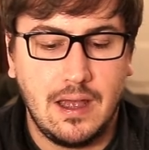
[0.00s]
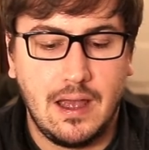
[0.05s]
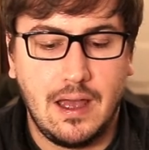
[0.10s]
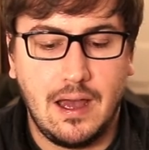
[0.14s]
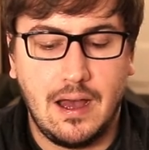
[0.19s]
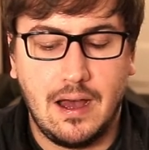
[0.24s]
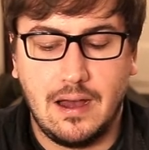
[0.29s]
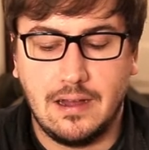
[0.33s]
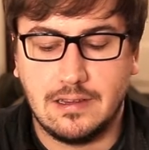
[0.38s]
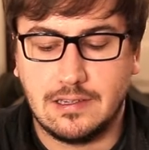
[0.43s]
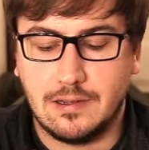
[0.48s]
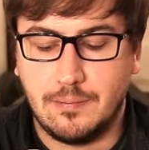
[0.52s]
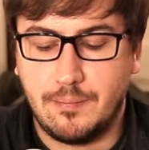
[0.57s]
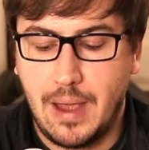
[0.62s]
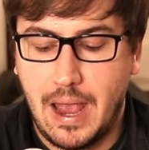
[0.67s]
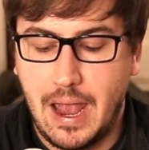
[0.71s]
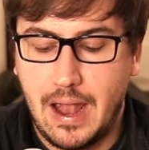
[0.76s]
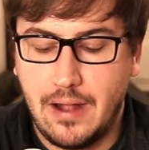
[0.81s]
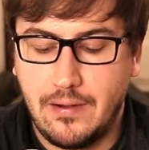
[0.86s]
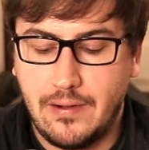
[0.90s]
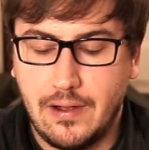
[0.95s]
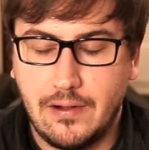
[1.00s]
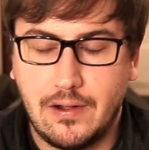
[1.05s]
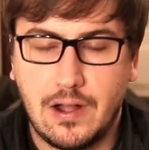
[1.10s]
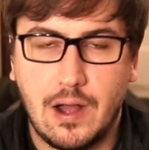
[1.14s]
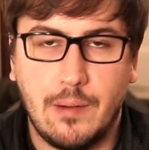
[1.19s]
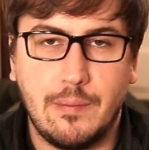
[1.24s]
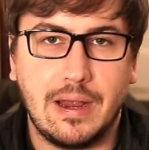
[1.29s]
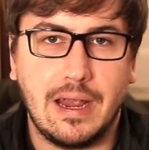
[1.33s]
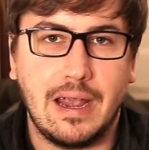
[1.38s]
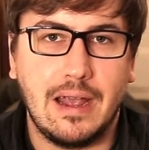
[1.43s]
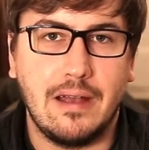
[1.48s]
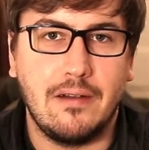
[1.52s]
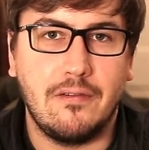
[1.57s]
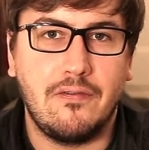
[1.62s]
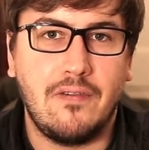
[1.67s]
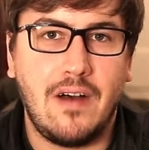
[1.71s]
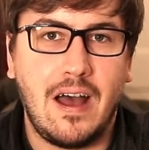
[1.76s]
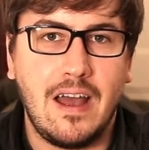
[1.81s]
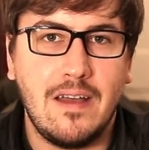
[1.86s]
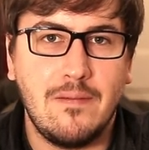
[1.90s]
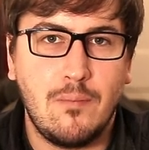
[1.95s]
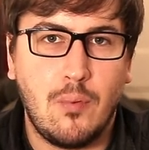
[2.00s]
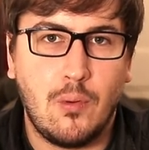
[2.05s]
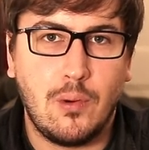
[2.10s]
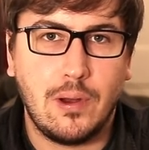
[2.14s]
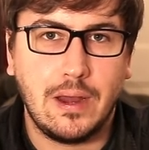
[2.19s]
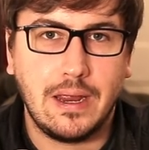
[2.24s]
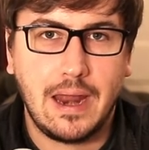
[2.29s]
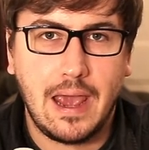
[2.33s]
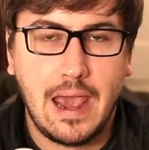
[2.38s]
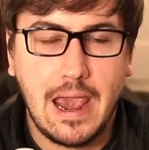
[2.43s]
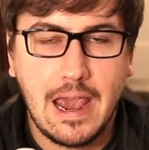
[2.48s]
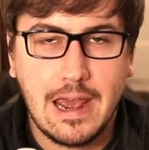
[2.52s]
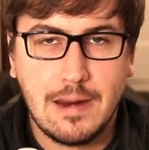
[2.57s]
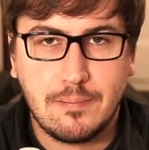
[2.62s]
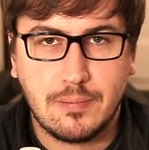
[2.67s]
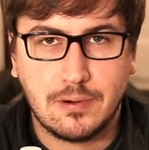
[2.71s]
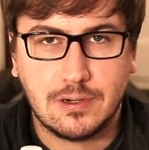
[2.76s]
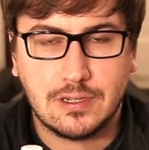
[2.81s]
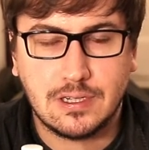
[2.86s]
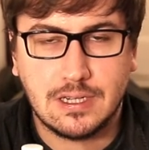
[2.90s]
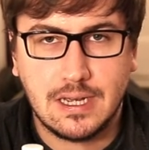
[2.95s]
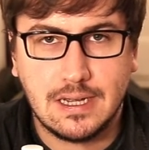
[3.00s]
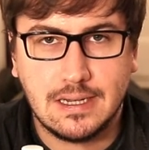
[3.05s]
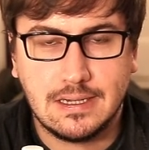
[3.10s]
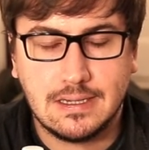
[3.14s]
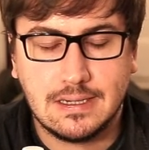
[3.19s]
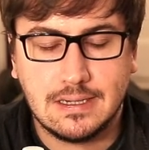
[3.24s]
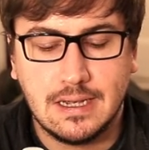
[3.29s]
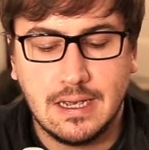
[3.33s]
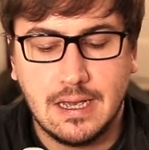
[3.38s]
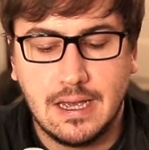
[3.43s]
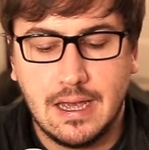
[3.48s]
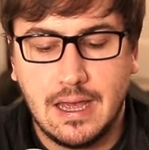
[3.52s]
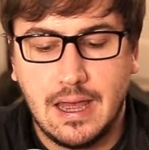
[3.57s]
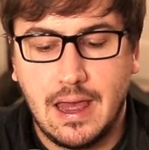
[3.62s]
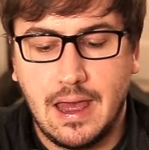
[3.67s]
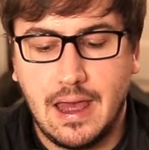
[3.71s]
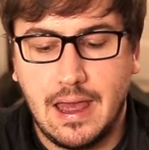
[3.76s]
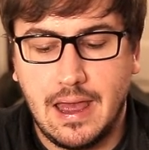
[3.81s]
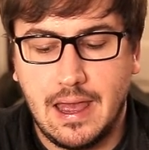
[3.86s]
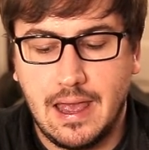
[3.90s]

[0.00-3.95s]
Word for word: Uh, it's a pale ale coming in at 5.8%.